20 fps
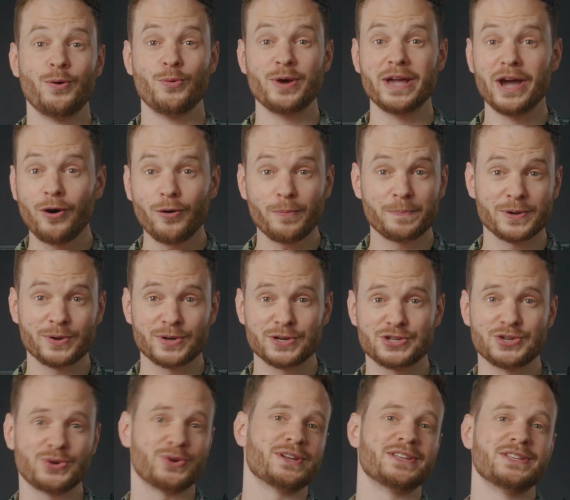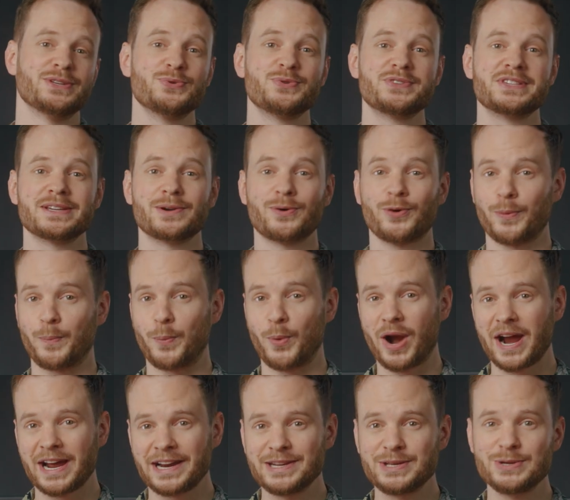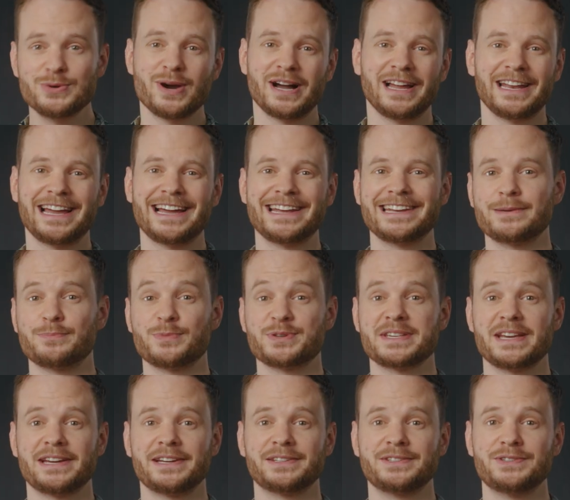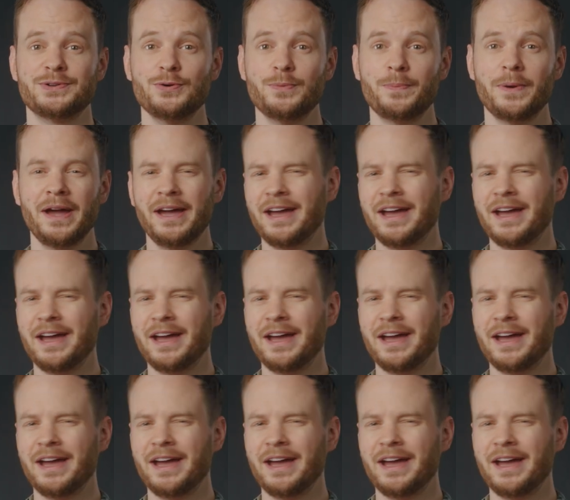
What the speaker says: We hope you enjoy using our brand new Aladdin MOSAIC tube